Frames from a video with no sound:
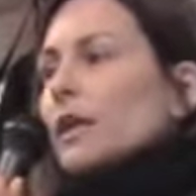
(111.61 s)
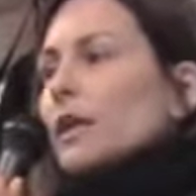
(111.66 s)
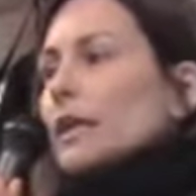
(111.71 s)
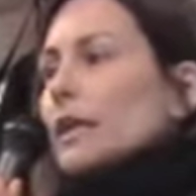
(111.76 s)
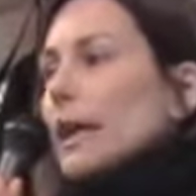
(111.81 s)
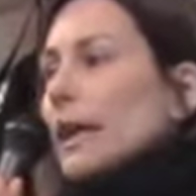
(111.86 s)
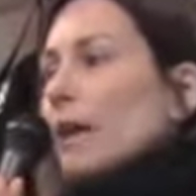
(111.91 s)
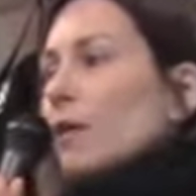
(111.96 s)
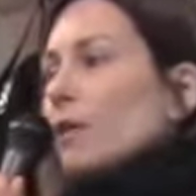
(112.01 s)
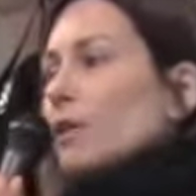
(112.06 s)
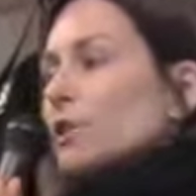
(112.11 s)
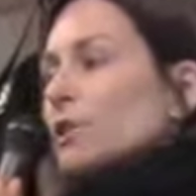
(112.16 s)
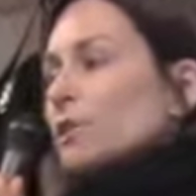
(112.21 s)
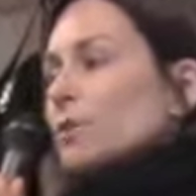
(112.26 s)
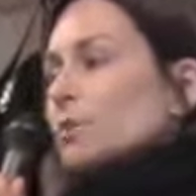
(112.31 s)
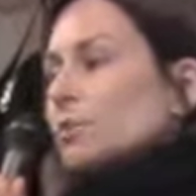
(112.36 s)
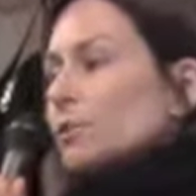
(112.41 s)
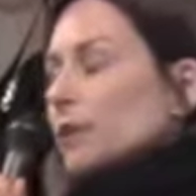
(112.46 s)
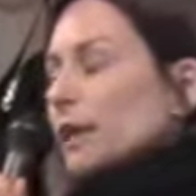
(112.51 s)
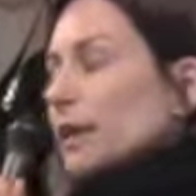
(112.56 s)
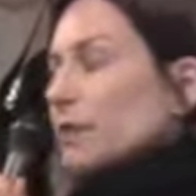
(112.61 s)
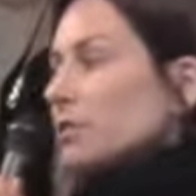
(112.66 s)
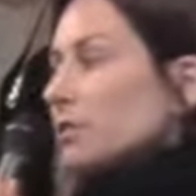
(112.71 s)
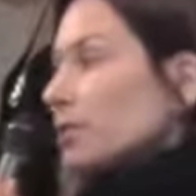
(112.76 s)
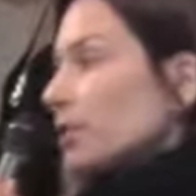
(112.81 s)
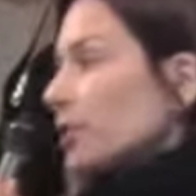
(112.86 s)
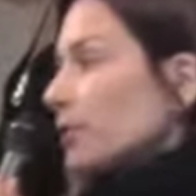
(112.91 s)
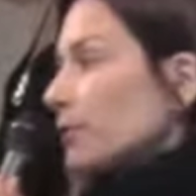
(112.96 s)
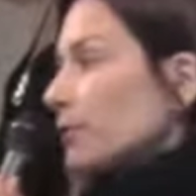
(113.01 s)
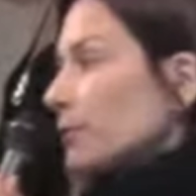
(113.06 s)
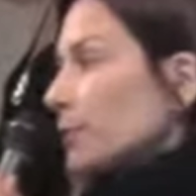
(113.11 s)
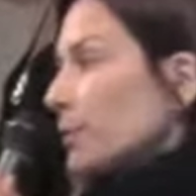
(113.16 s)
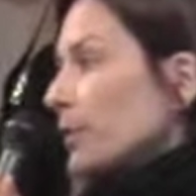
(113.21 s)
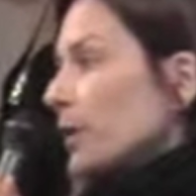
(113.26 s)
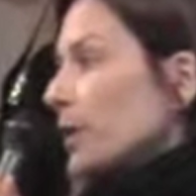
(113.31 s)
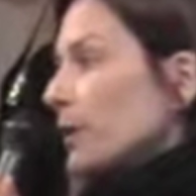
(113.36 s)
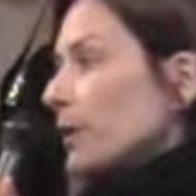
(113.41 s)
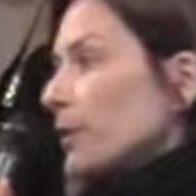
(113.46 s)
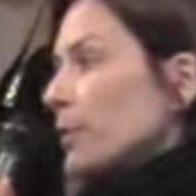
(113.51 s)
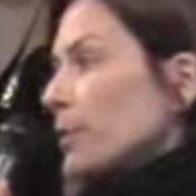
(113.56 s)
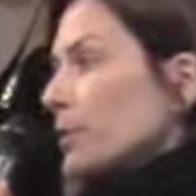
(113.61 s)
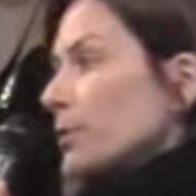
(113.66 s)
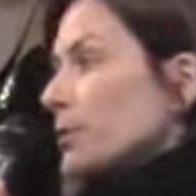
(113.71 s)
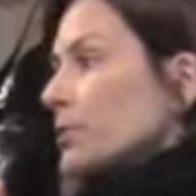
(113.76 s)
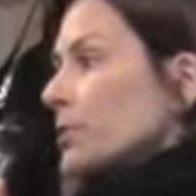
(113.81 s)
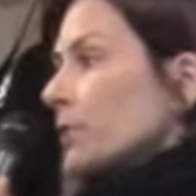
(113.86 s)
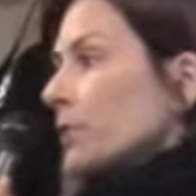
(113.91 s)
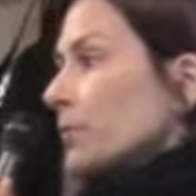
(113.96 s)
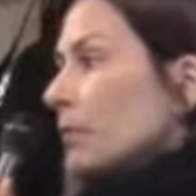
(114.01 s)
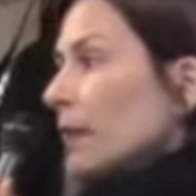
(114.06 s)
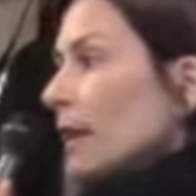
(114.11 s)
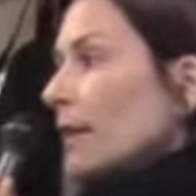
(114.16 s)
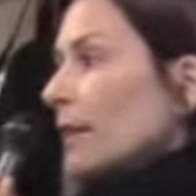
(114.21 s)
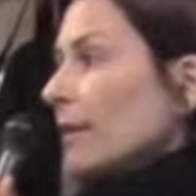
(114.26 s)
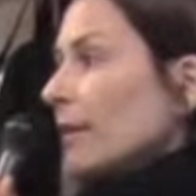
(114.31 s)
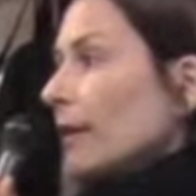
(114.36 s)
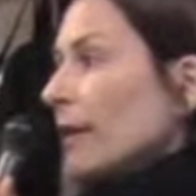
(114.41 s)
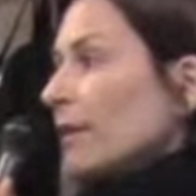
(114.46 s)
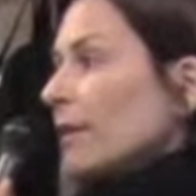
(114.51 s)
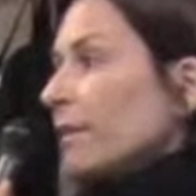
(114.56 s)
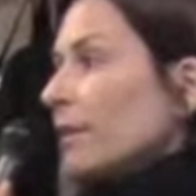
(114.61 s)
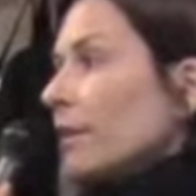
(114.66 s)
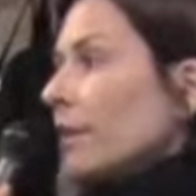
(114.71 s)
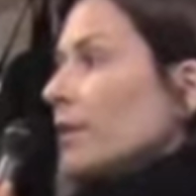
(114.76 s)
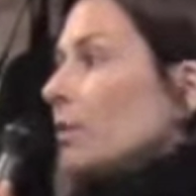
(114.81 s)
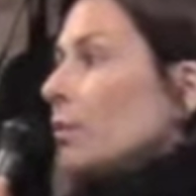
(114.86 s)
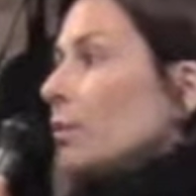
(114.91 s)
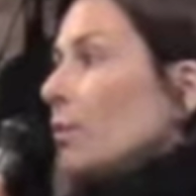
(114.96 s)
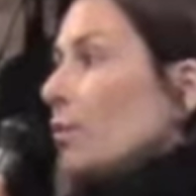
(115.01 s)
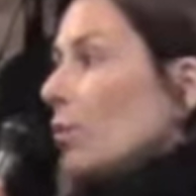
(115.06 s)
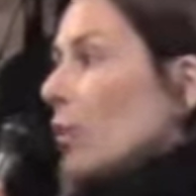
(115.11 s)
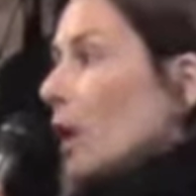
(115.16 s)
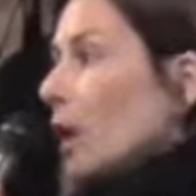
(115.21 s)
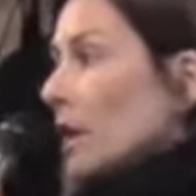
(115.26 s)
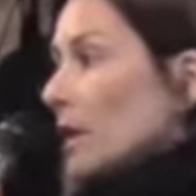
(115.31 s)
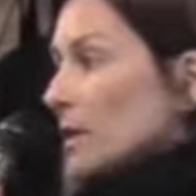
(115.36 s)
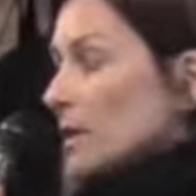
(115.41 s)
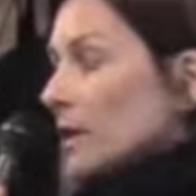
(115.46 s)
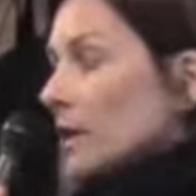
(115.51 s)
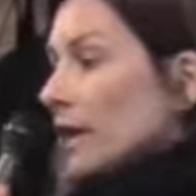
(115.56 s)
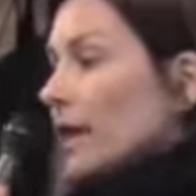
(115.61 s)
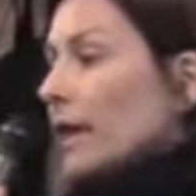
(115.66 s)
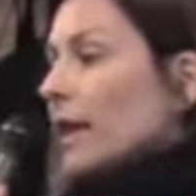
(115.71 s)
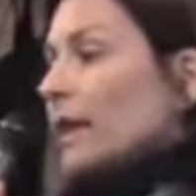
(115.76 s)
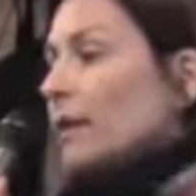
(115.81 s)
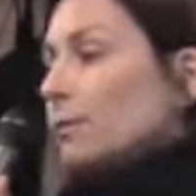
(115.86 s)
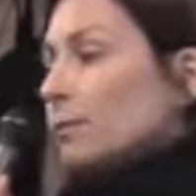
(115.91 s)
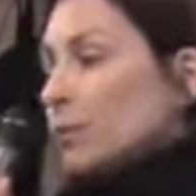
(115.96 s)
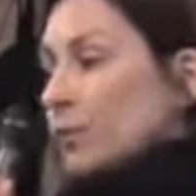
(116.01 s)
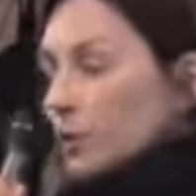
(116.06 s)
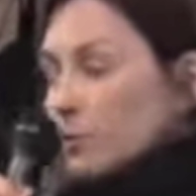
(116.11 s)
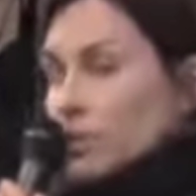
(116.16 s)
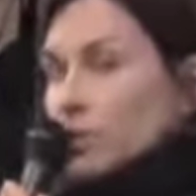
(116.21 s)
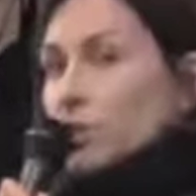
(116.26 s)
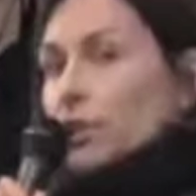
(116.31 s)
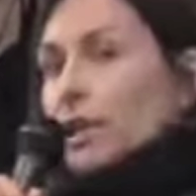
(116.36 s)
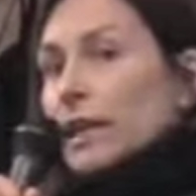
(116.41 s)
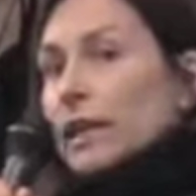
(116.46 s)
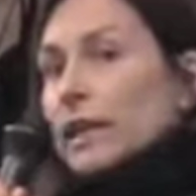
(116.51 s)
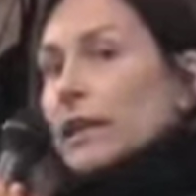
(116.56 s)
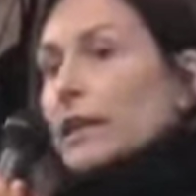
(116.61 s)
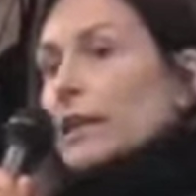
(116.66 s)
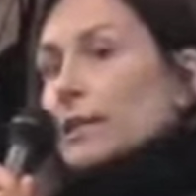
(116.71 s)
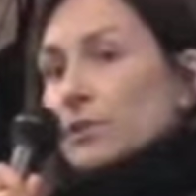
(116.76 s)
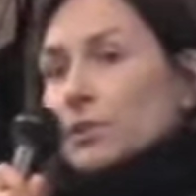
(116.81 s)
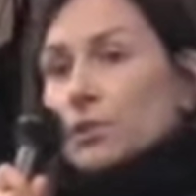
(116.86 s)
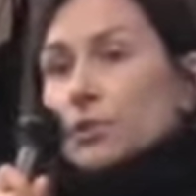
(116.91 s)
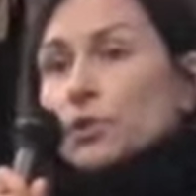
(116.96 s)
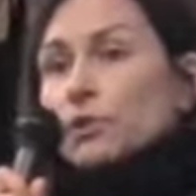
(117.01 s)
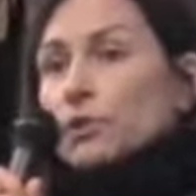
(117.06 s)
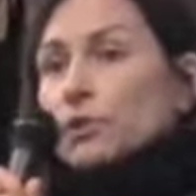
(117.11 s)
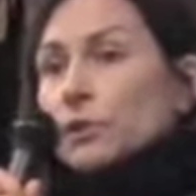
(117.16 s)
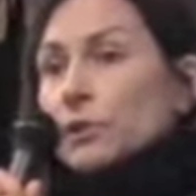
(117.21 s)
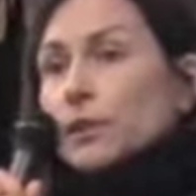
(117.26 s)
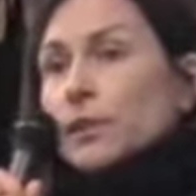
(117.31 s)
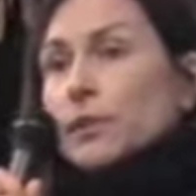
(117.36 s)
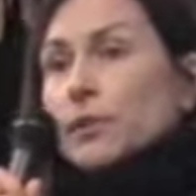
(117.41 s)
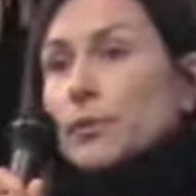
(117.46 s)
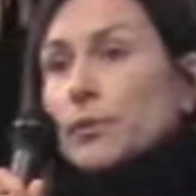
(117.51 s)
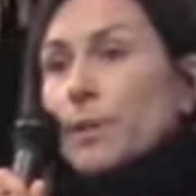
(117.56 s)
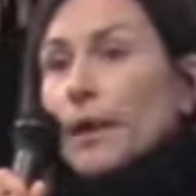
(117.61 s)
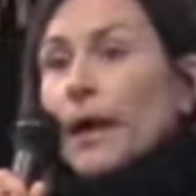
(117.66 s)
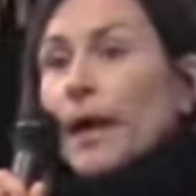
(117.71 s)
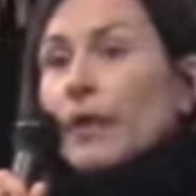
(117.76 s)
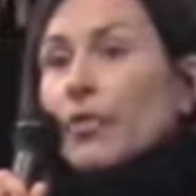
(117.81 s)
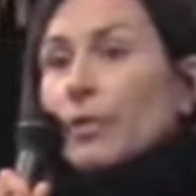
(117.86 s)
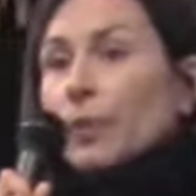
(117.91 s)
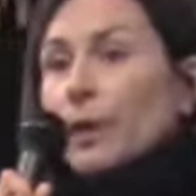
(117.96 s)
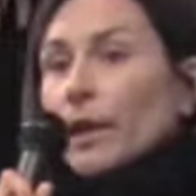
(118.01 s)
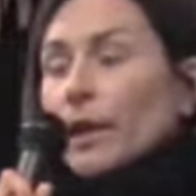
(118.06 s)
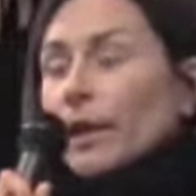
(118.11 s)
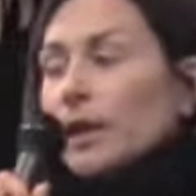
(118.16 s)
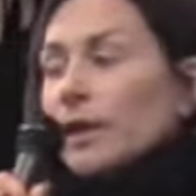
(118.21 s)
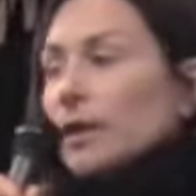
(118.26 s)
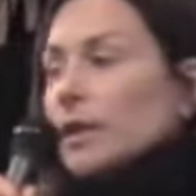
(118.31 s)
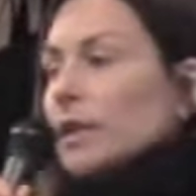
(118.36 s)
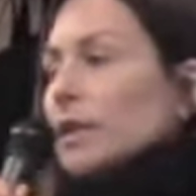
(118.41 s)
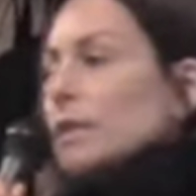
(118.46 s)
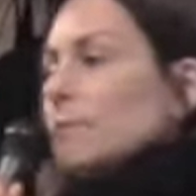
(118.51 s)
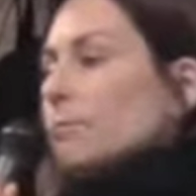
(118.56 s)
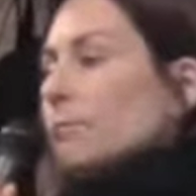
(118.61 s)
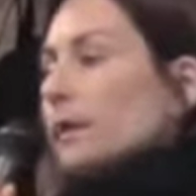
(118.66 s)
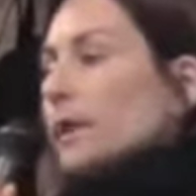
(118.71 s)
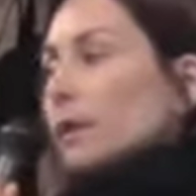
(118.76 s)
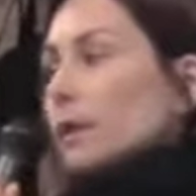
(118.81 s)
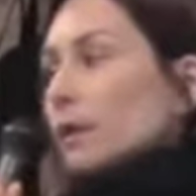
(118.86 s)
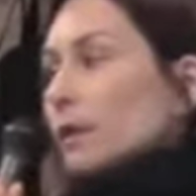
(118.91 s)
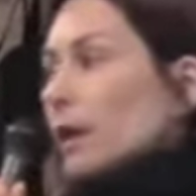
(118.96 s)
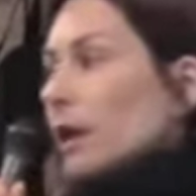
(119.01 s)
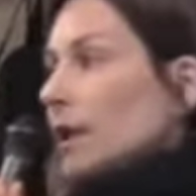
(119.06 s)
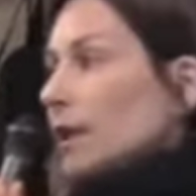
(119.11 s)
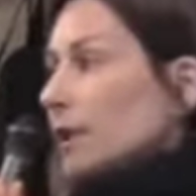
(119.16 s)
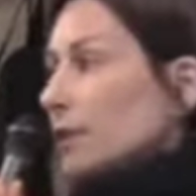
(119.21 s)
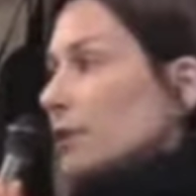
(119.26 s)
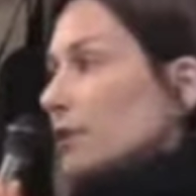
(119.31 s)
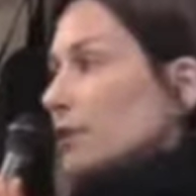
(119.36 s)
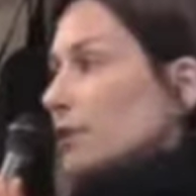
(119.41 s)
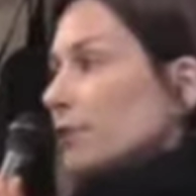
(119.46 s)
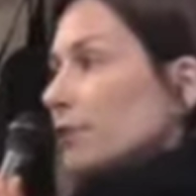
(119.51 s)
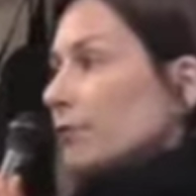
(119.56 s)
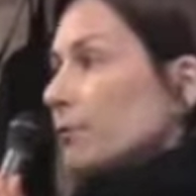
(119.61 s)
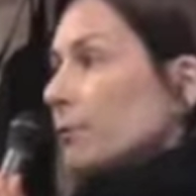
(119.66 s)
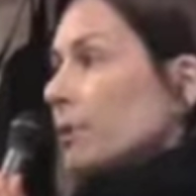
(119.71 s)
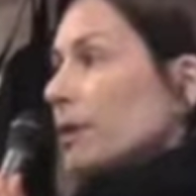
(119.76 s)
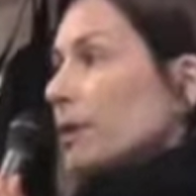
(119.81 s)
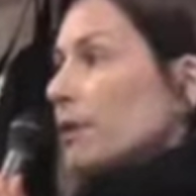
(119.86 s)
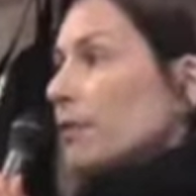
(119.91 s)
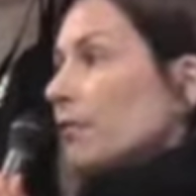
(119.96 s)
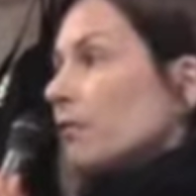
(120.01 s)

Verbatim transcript: And now I just bless her for being the person in my life that walked ahead with the machete and sort of cleared the pathway, made it a lot easier for me.